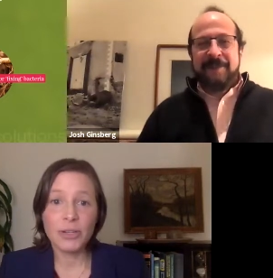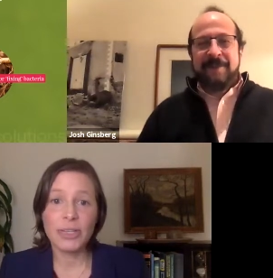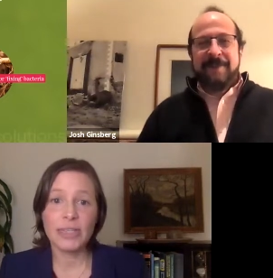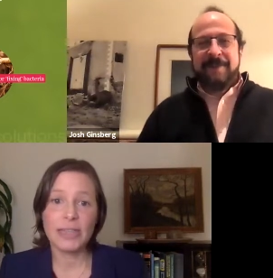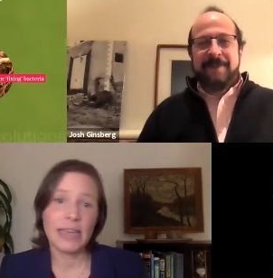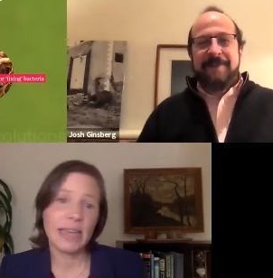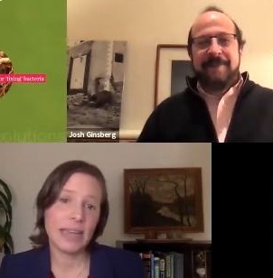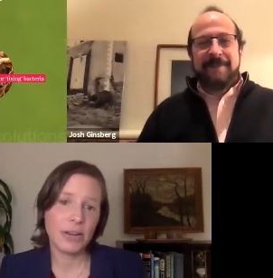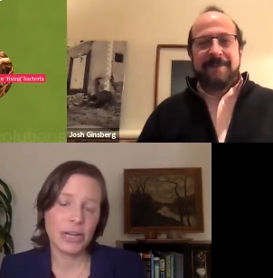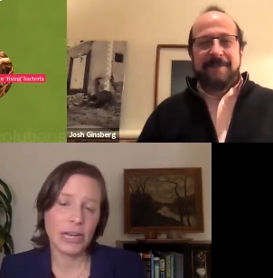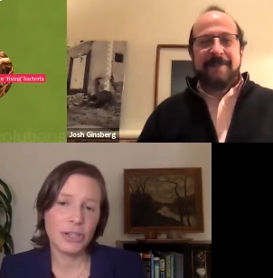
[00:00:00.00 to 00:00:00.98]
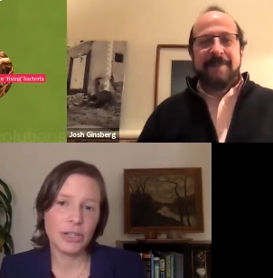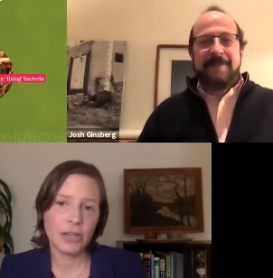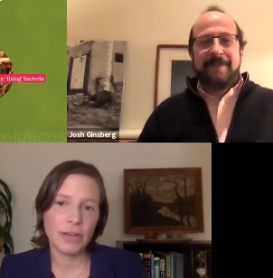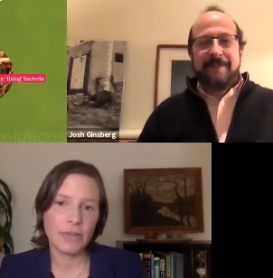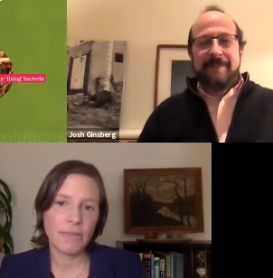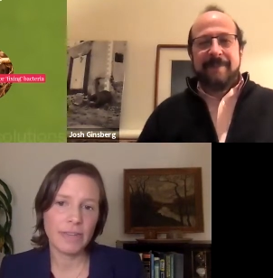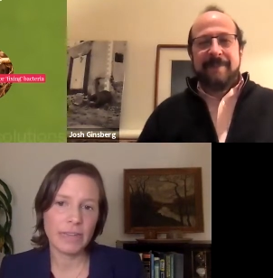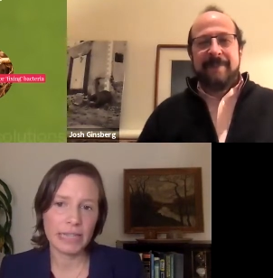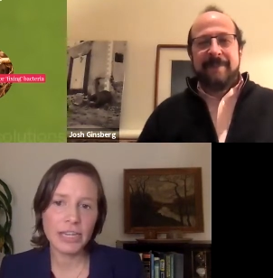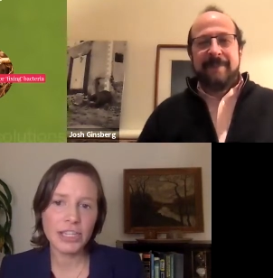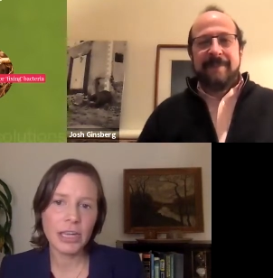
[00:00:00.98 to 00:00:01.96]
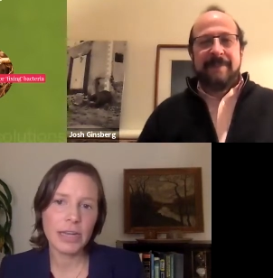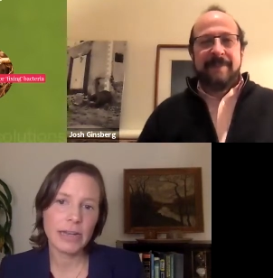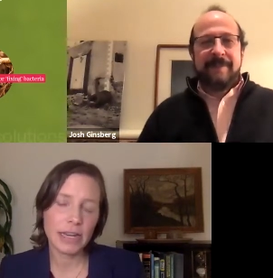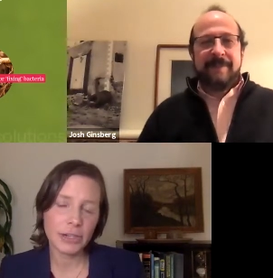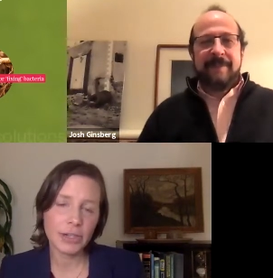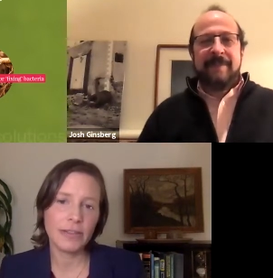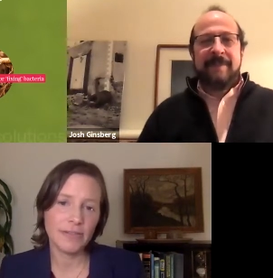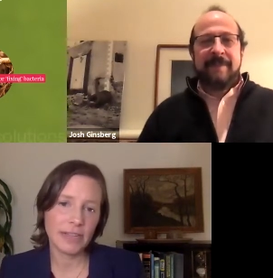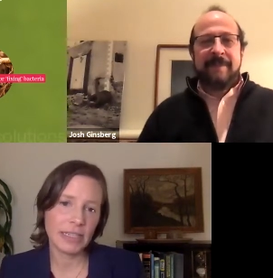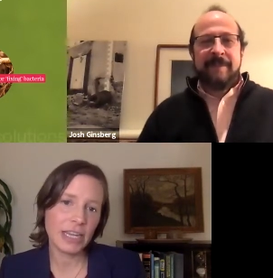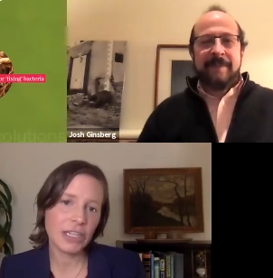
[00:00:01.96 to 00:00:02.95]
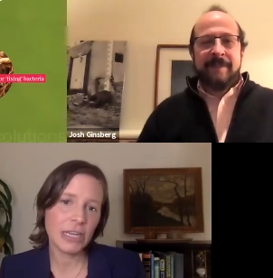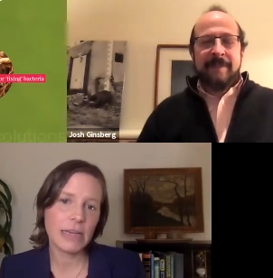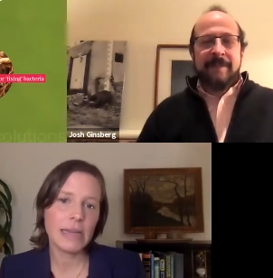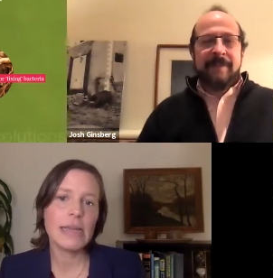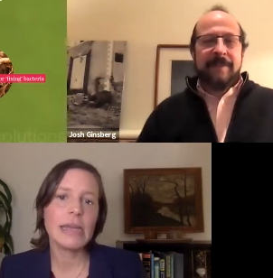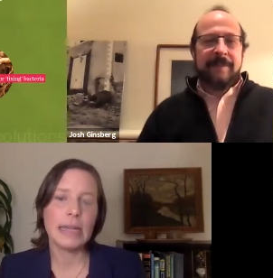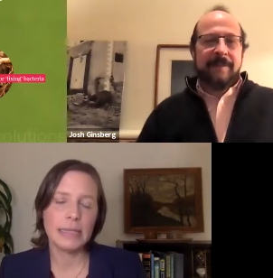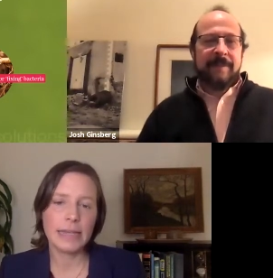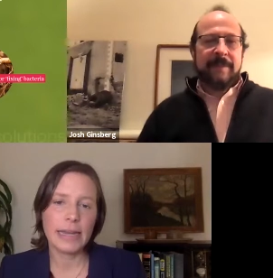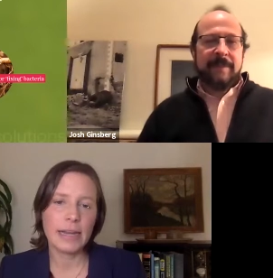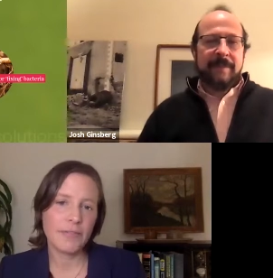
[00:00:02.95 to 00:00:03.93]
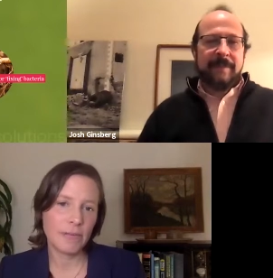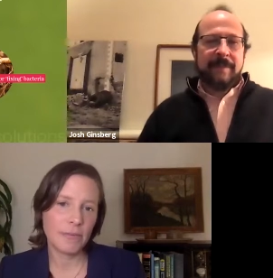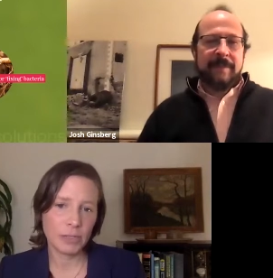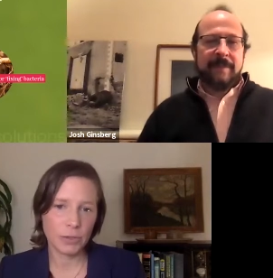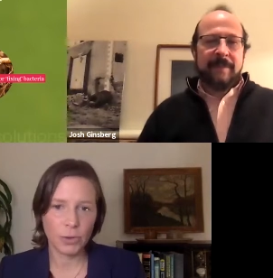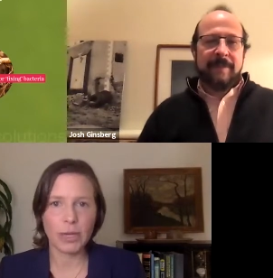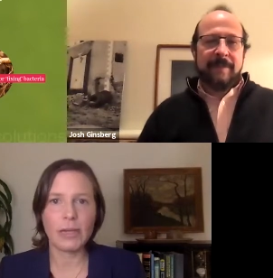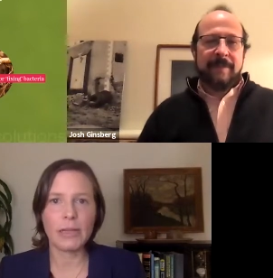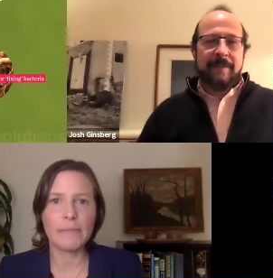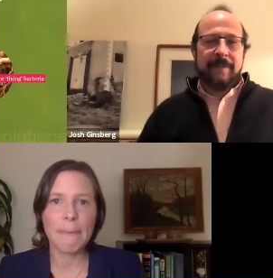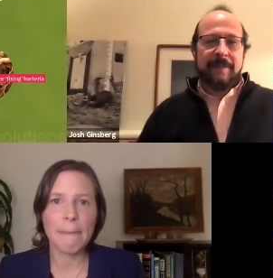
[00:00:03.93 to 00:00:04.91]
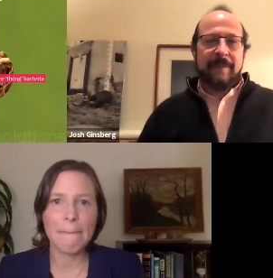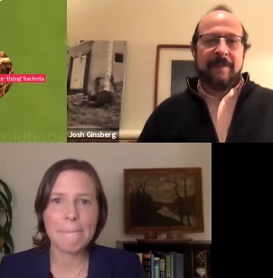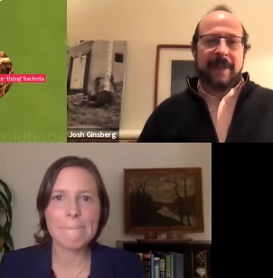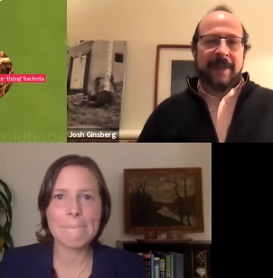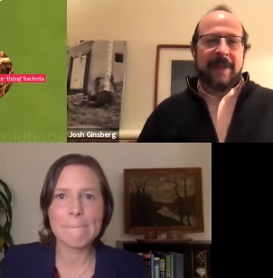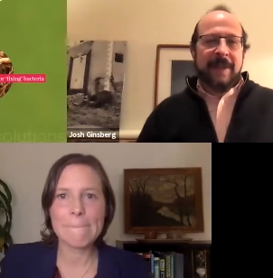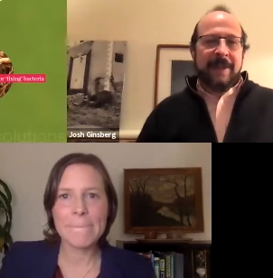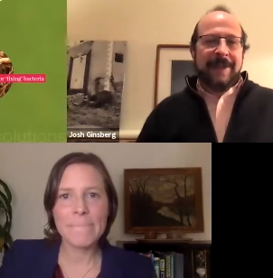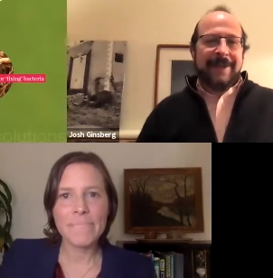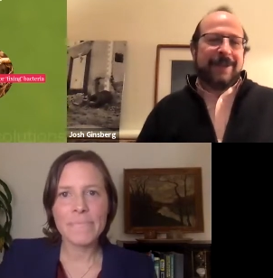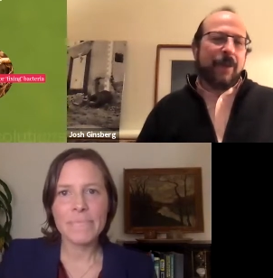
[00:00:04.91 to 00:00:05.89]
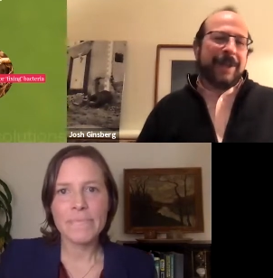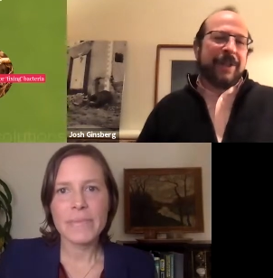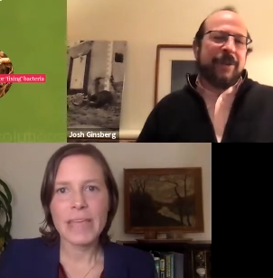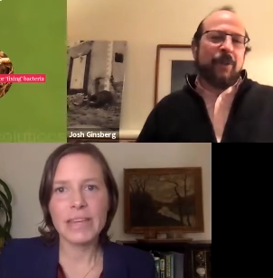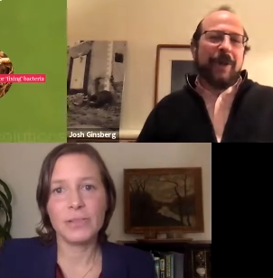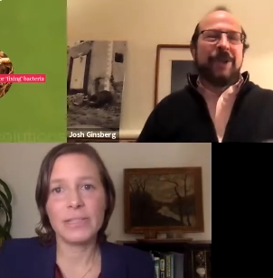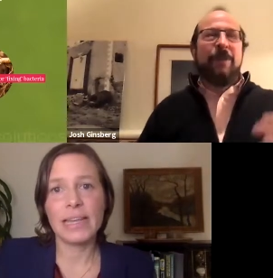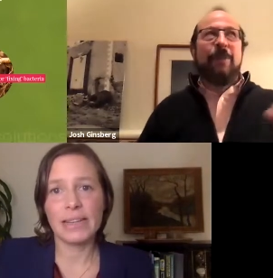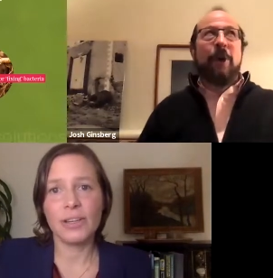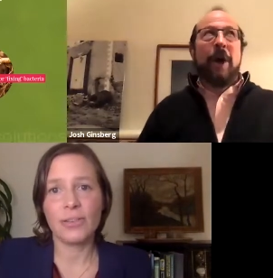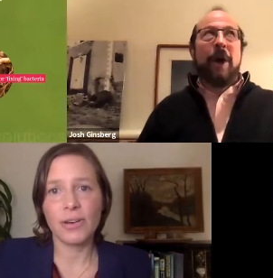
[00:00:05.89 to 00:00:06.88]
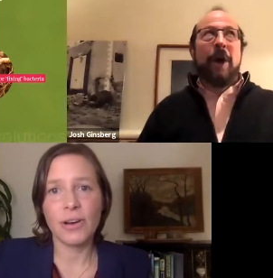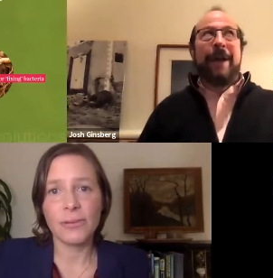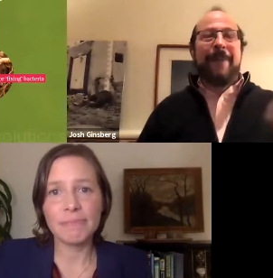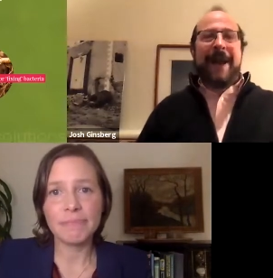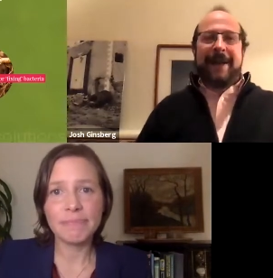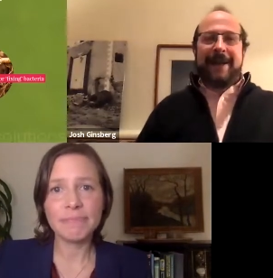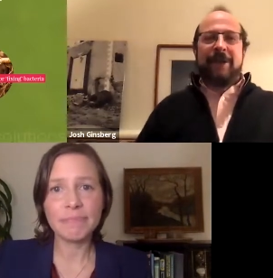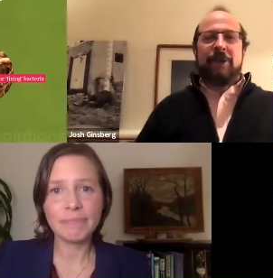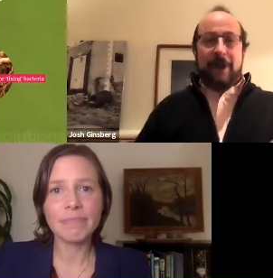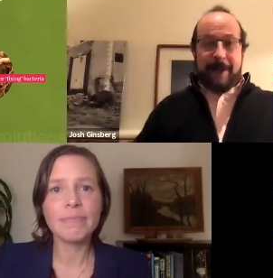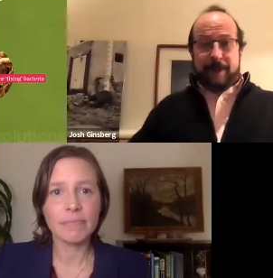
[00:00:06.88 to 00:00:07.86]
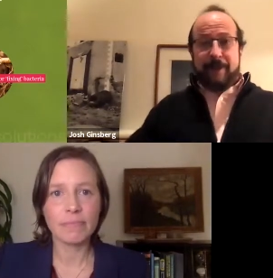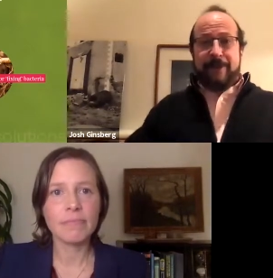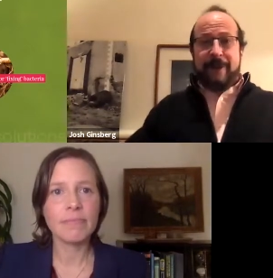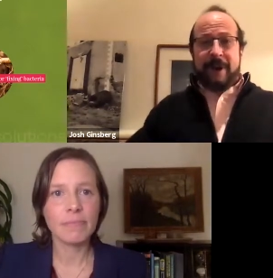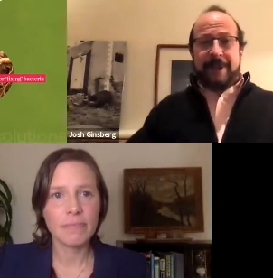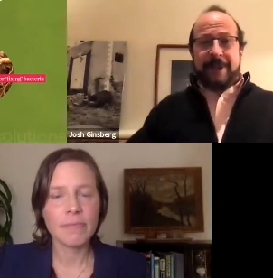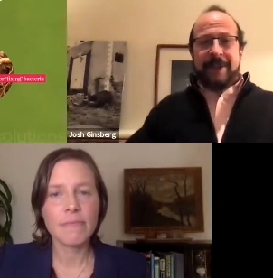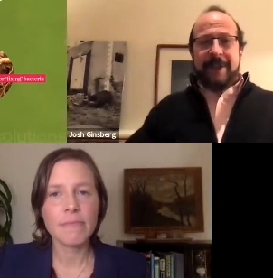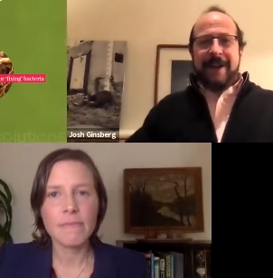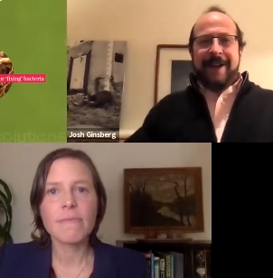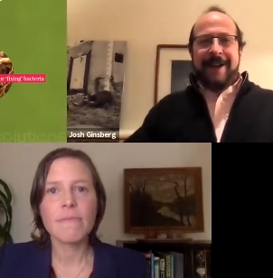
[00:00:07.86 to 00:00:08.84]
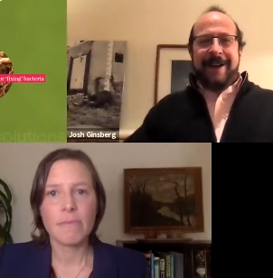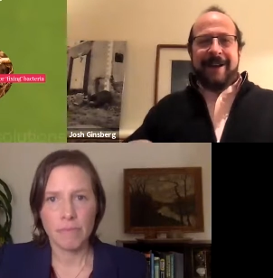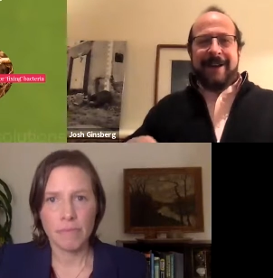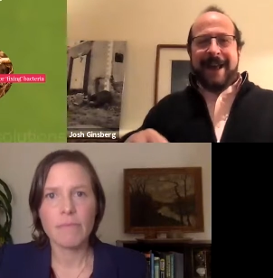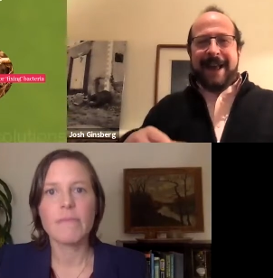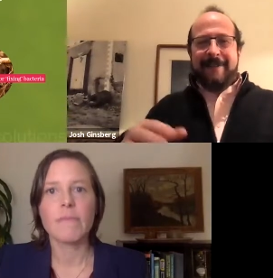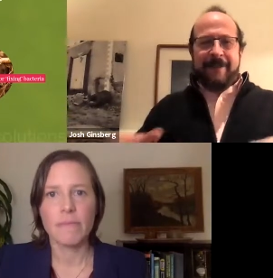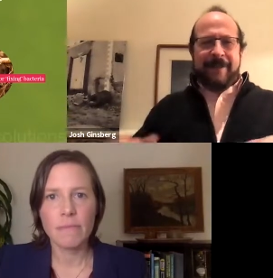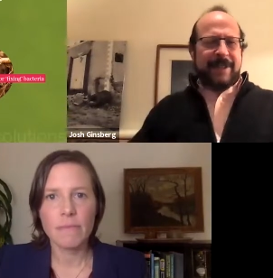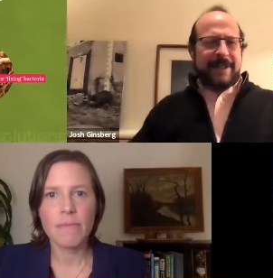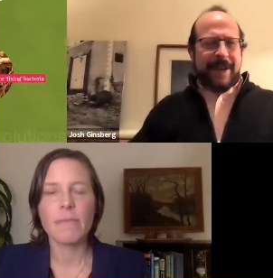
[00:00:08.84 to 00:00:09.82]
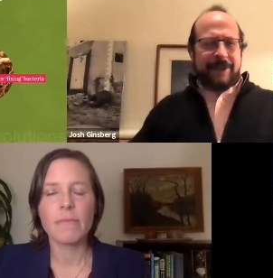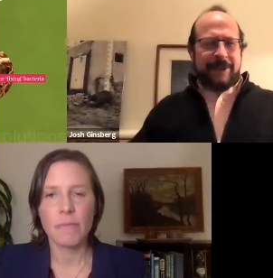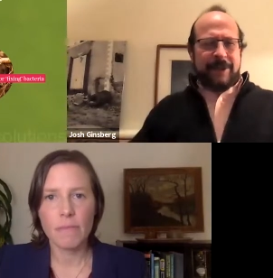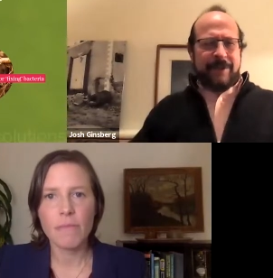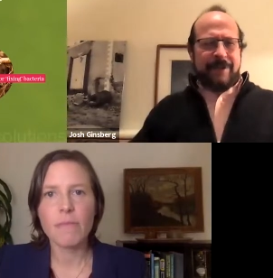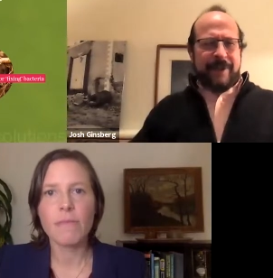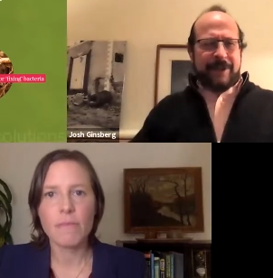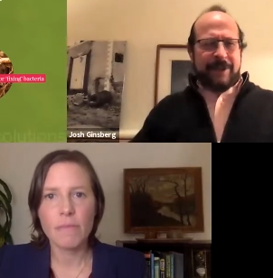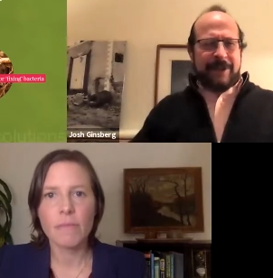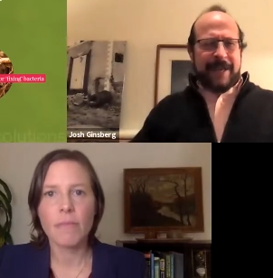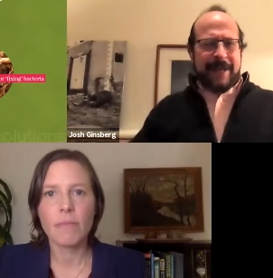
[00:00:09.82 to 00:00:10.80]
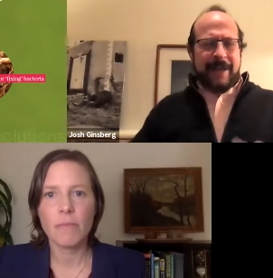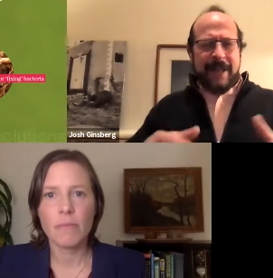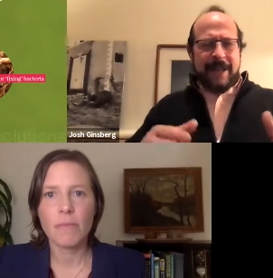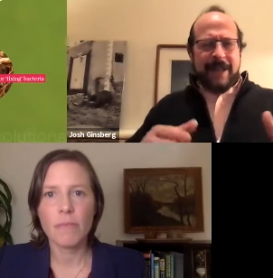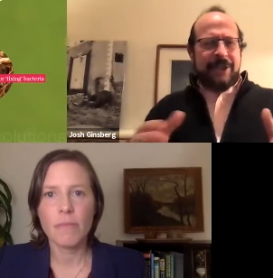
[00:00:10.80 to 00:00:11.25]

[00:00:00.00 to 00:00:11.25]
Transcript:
Speaker 1: trees can get their nitrogen from fixation, nitrogen fixation, instead of from the soil.
Speaker 2: And so what's,
Speaker 1: what's the broader impact in the tropical forest on having these nitrogen fixers, and